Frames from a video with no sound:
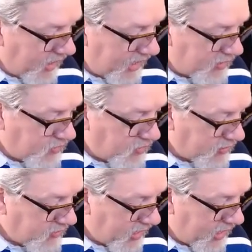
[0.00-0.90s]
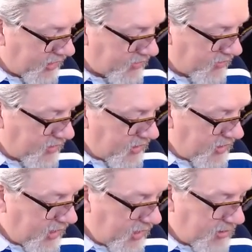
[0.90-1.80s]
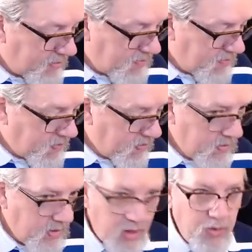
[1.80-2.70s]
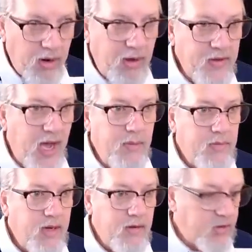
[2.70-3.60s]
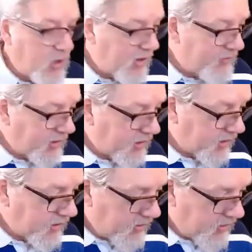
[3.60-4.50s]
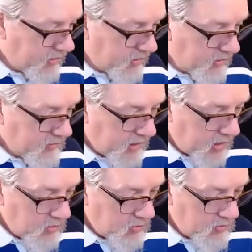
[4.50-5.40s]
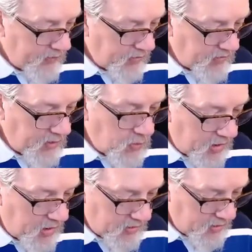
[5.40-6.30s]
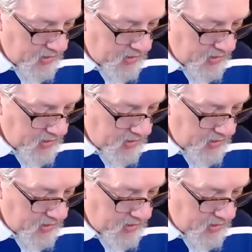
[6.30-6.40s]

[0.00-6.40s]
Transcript: It's just that, you know, we don't have time to do everything. So if you see one,